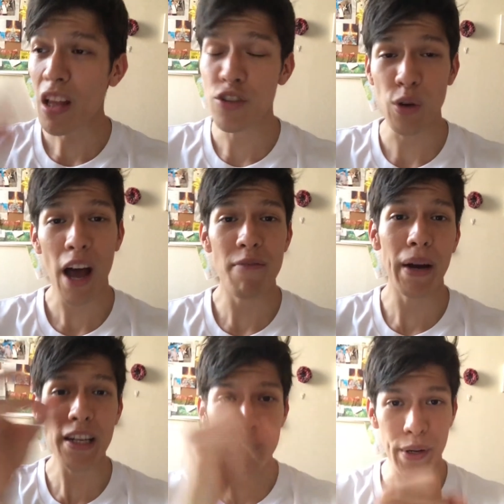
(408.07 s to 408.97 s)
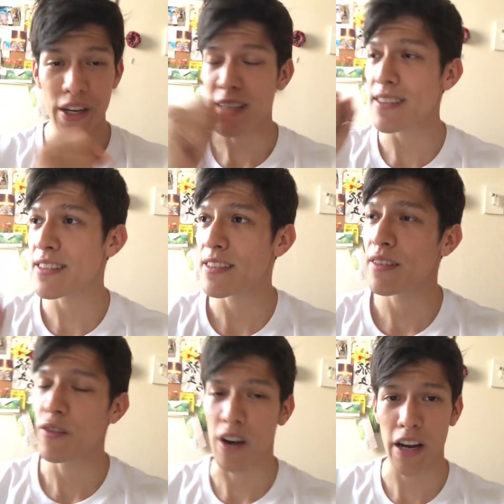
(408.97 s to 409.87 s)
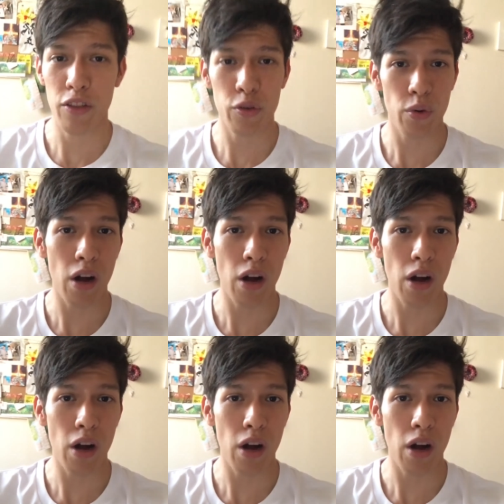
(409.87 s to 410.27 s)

So I have my experience, right?